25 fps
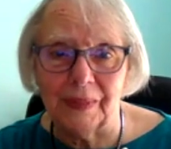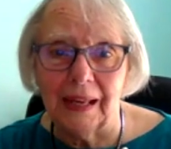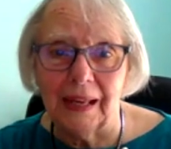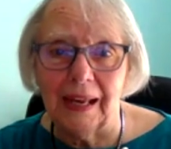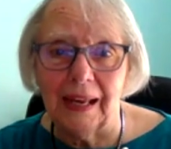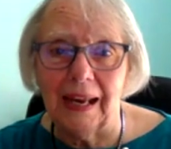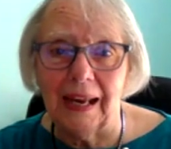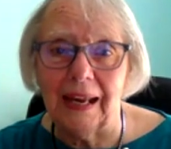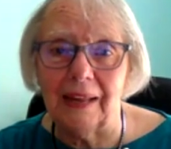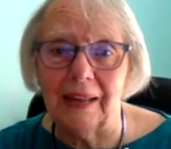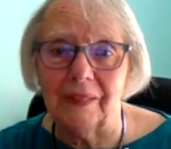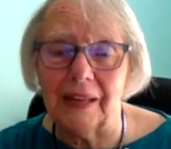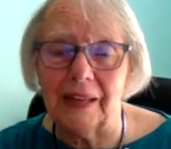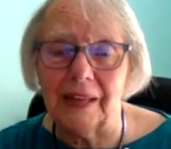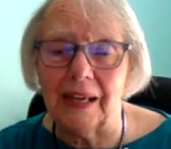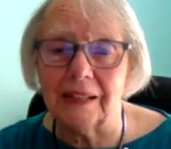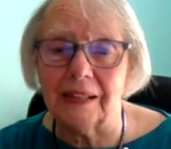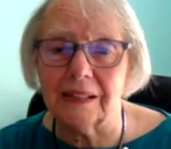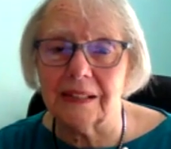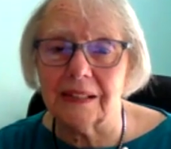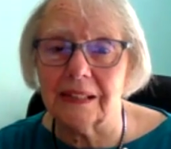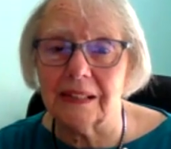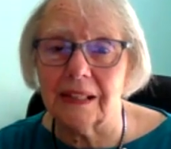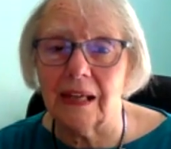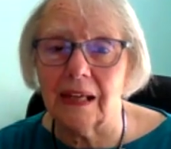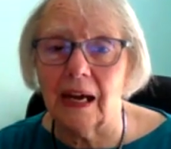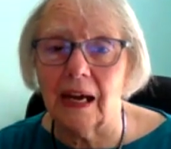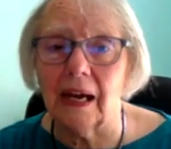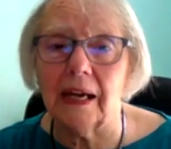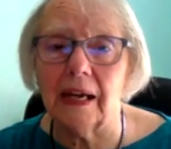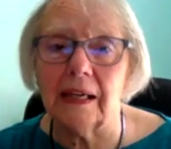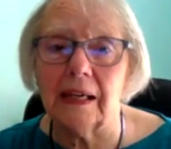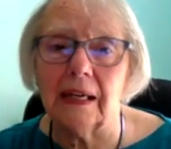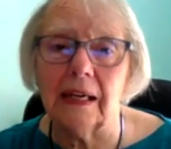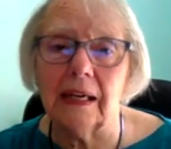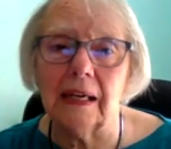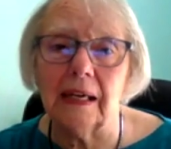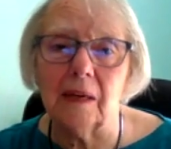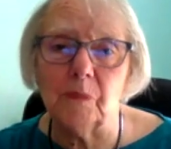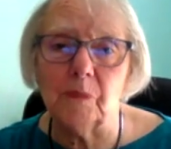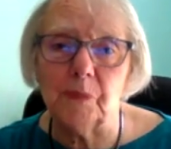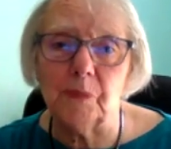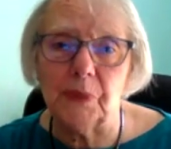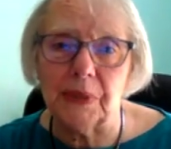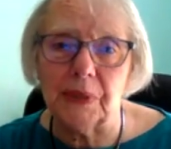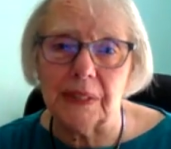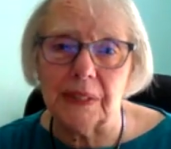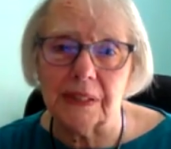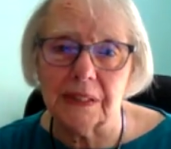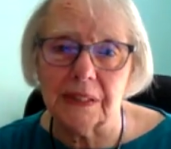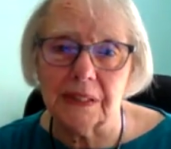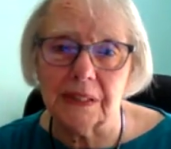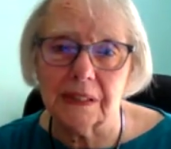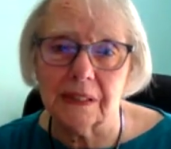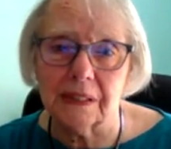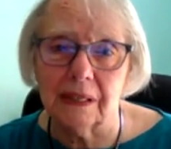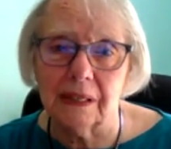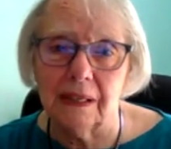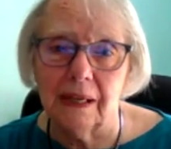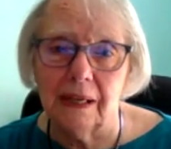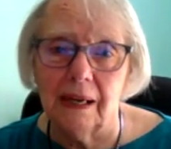And that's the I am piece.